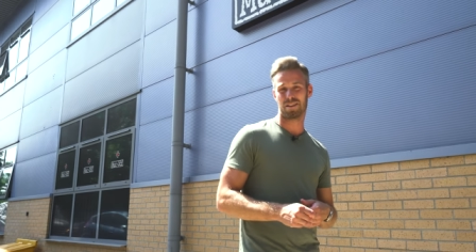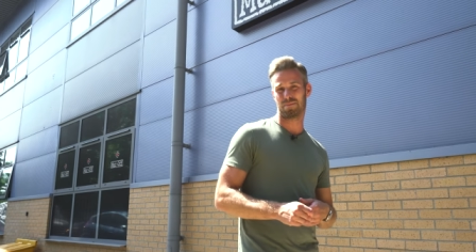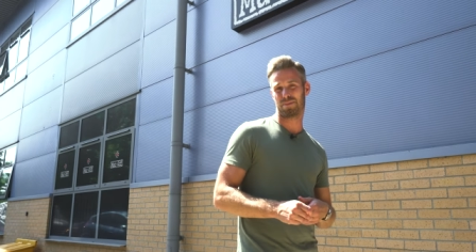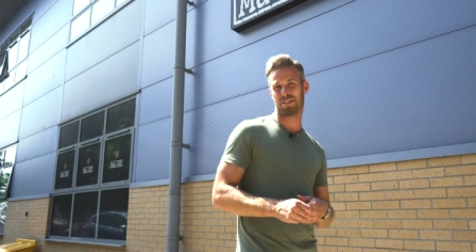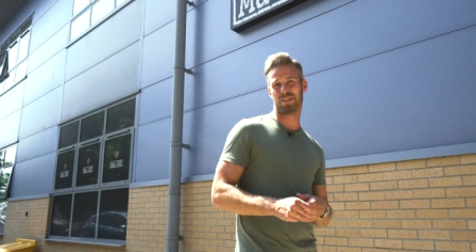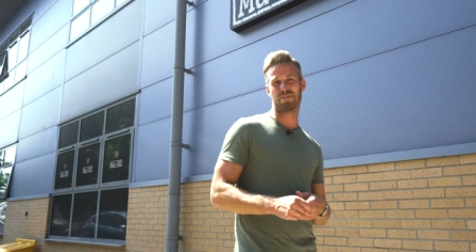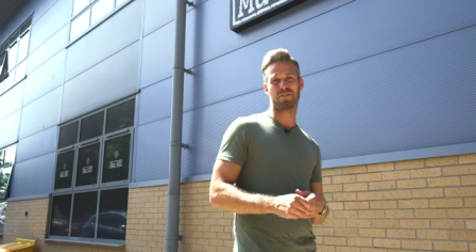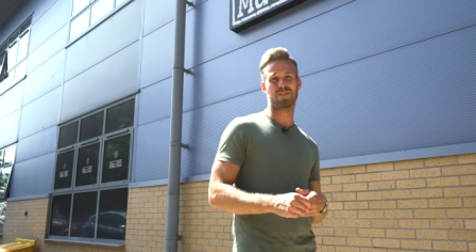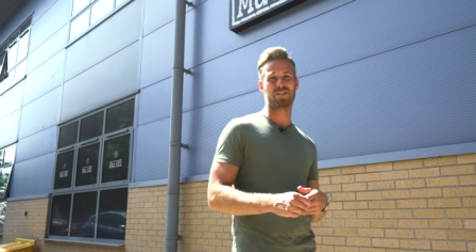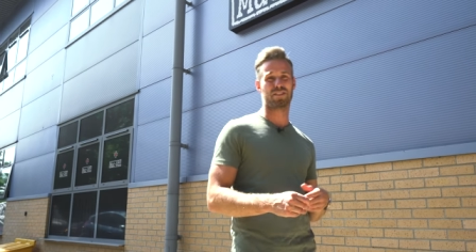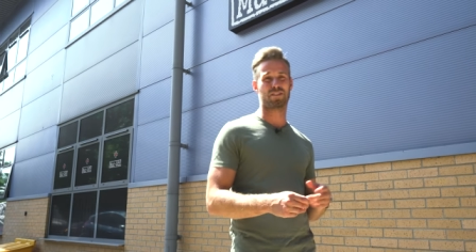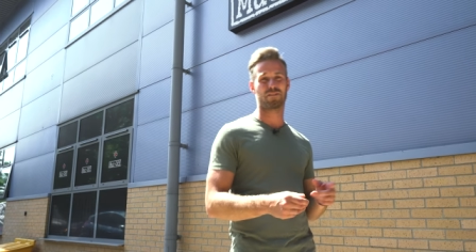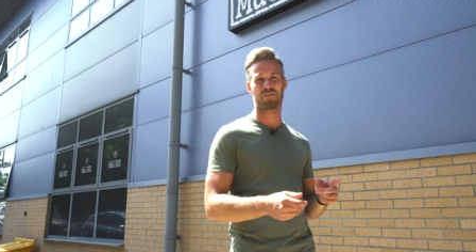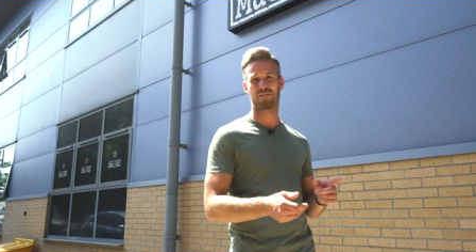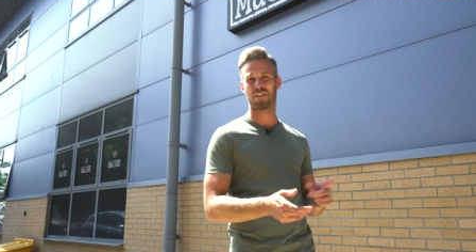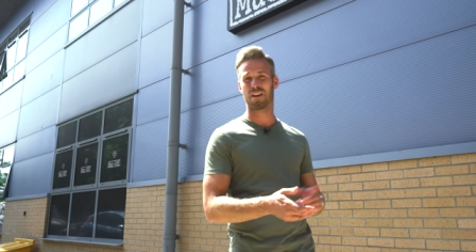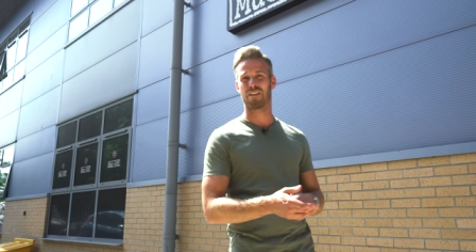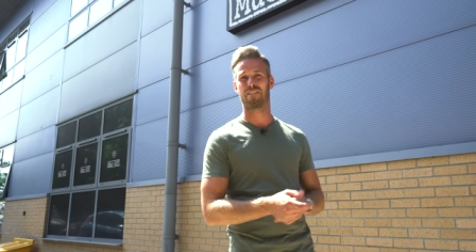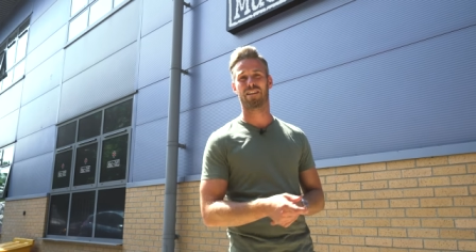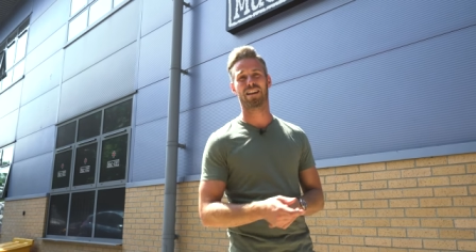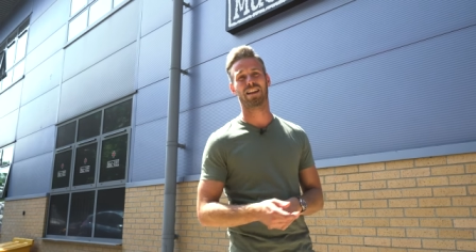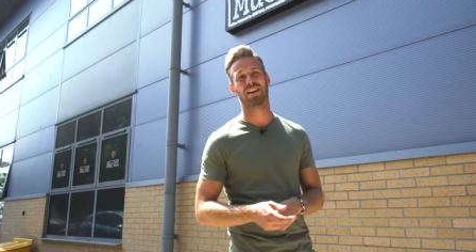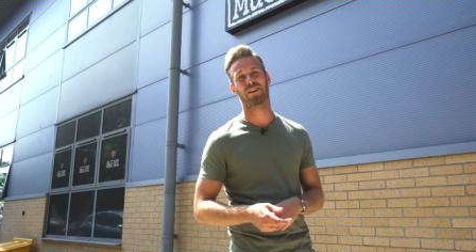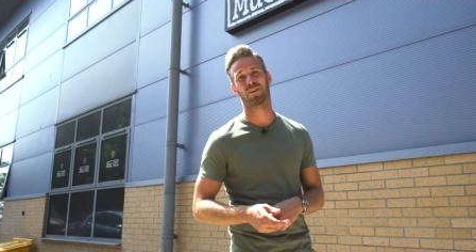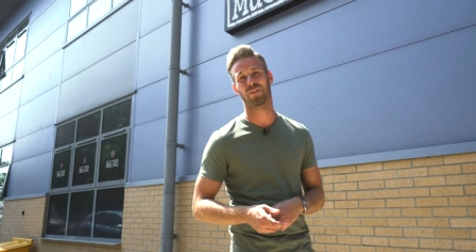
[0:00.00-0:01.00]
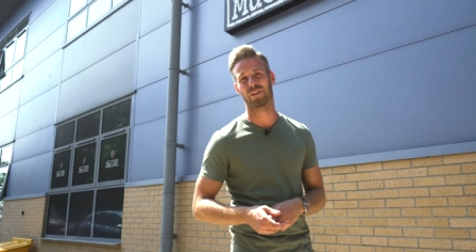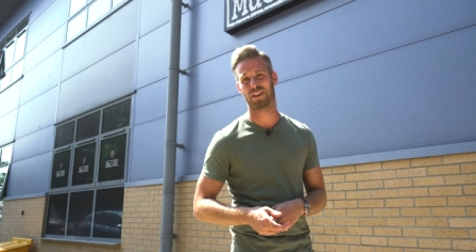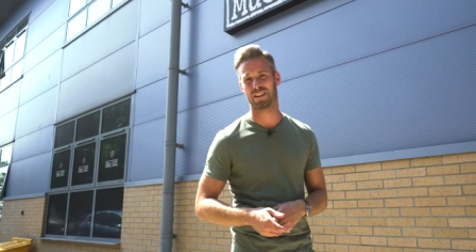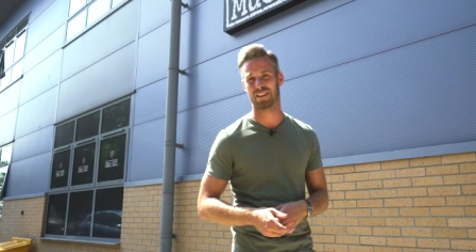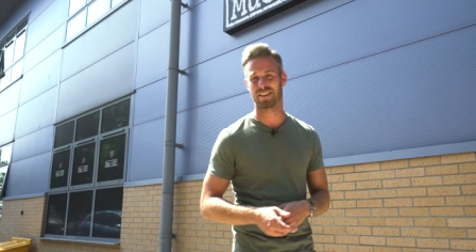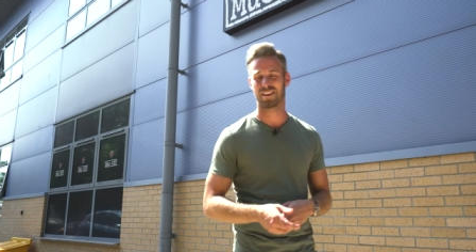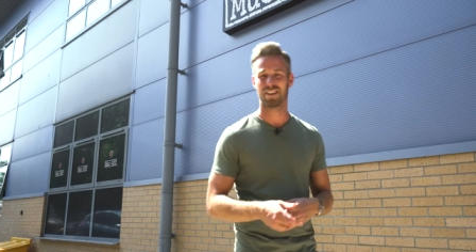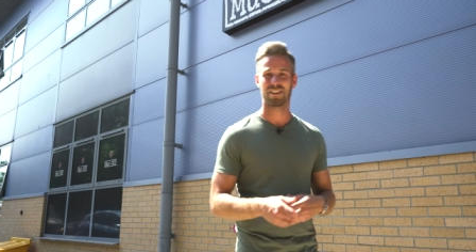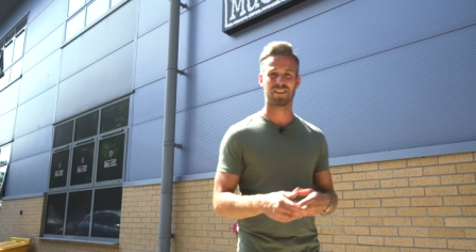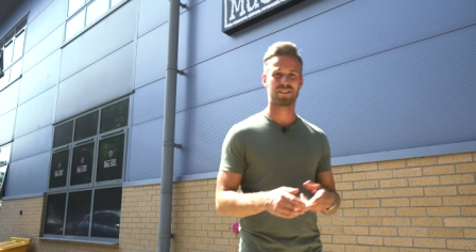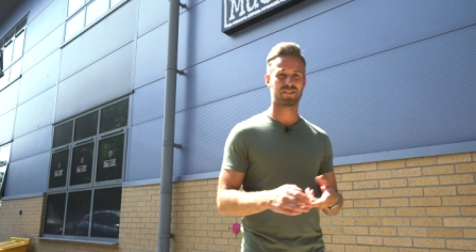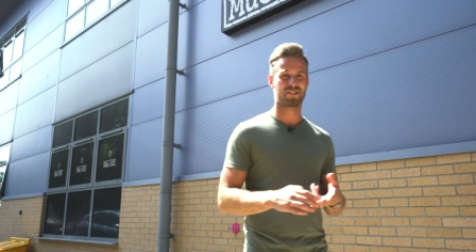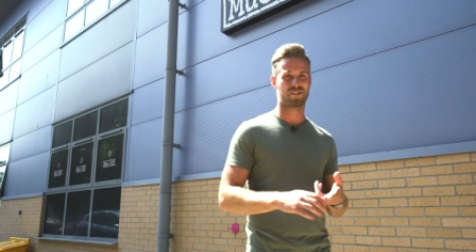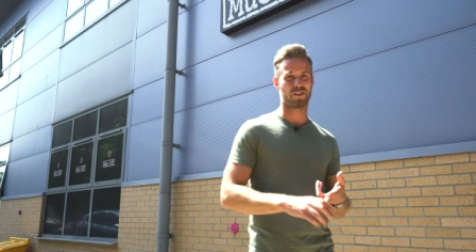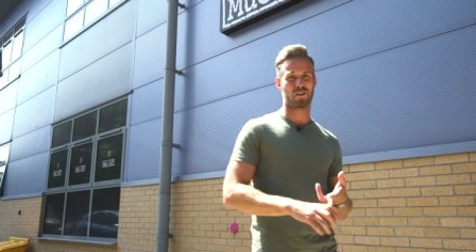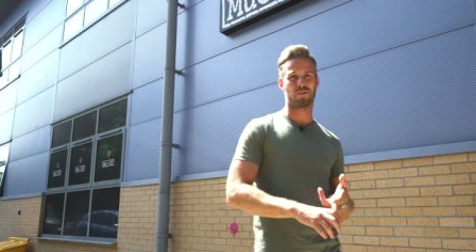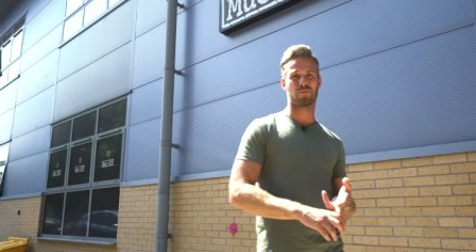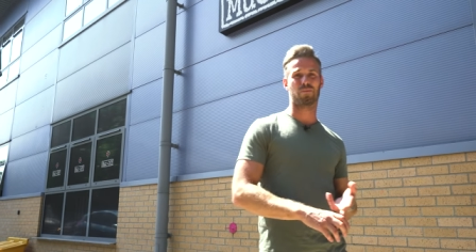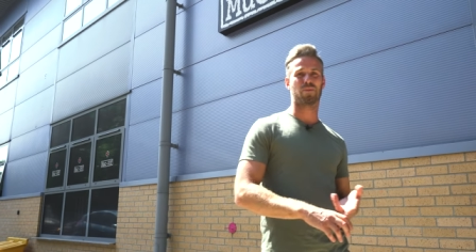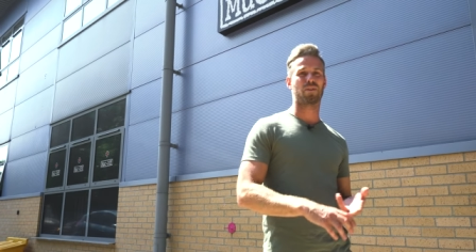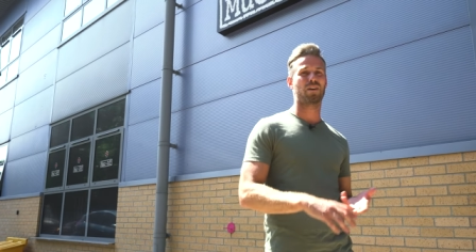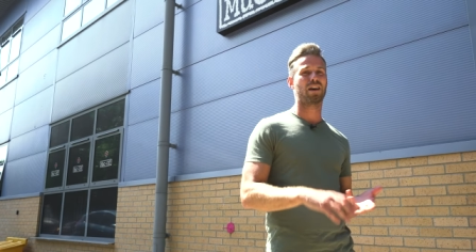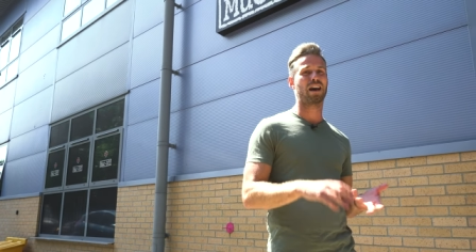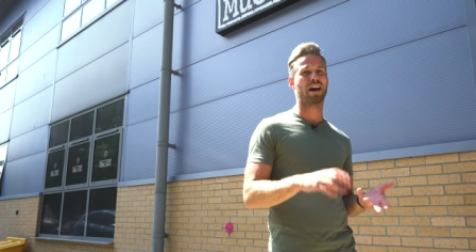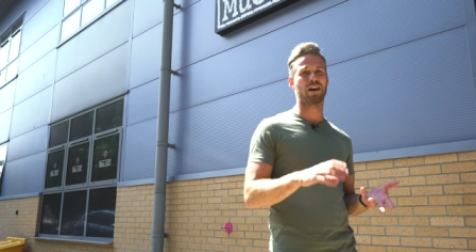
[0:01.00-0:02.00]
I'm still using Fairy liquid,
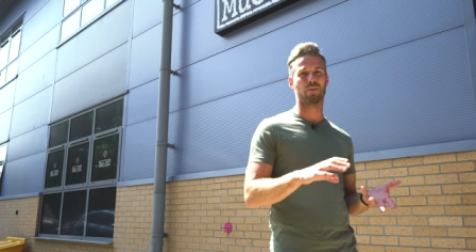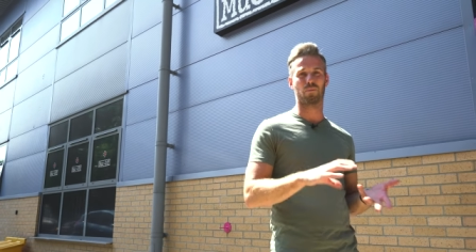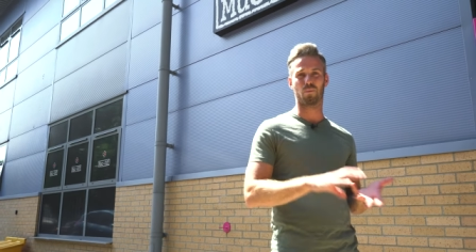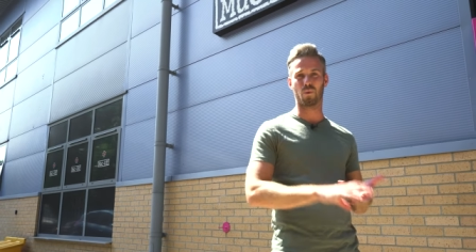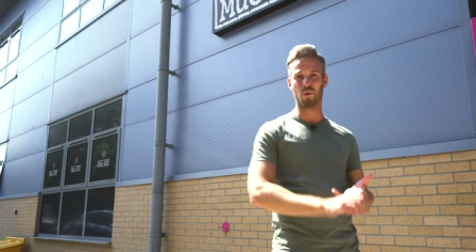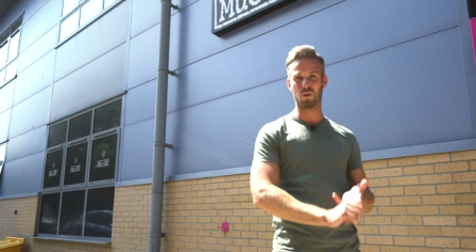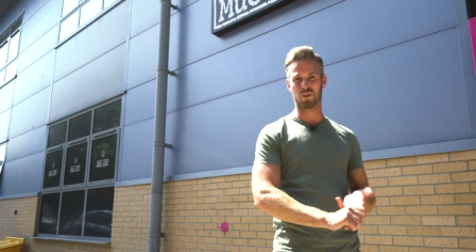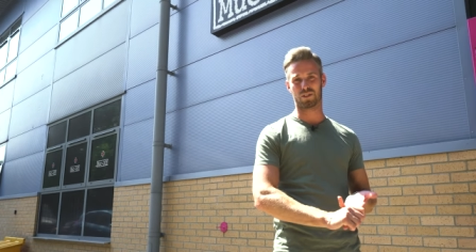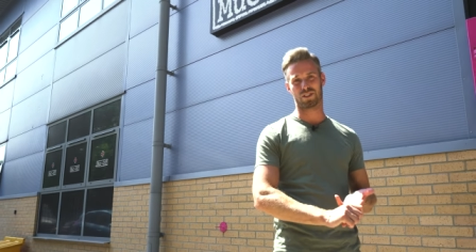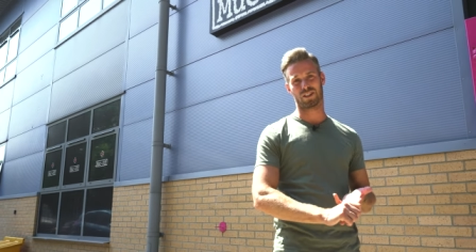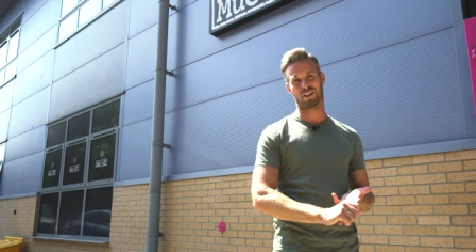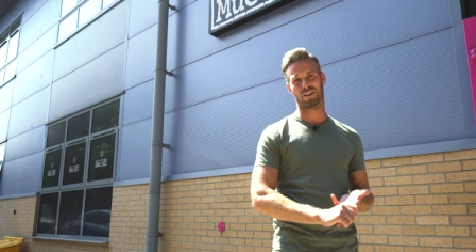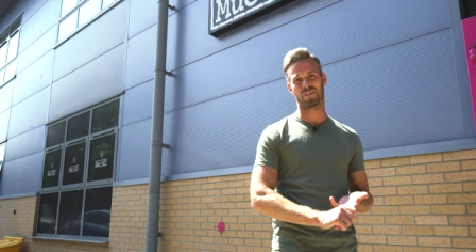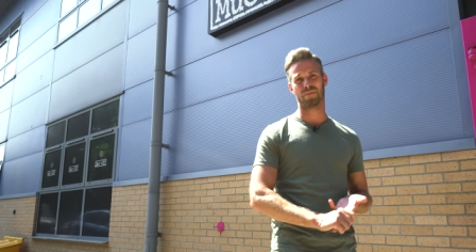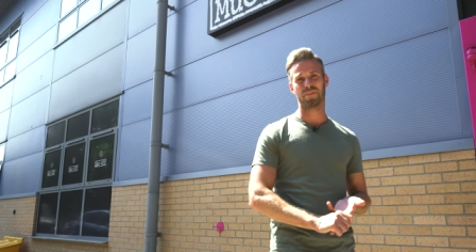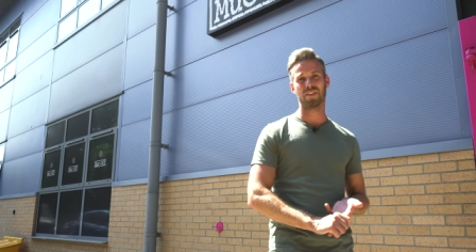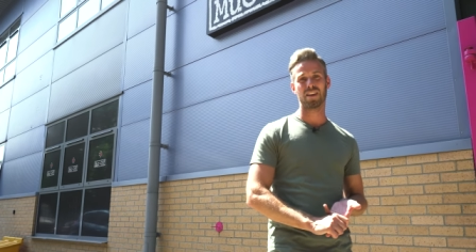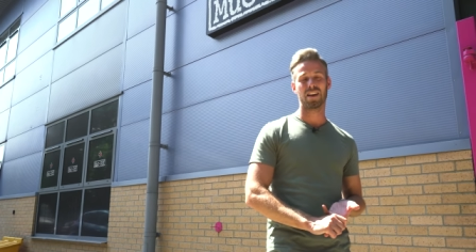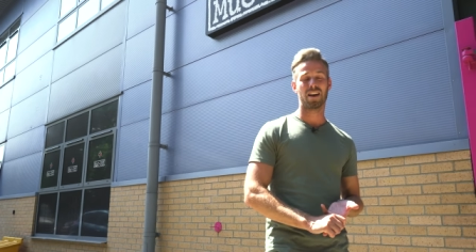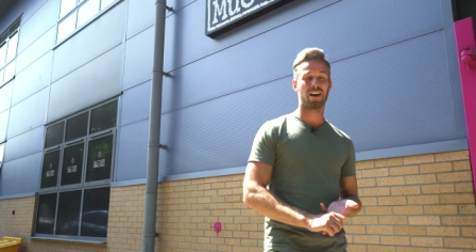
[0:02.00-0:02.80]
soap and water,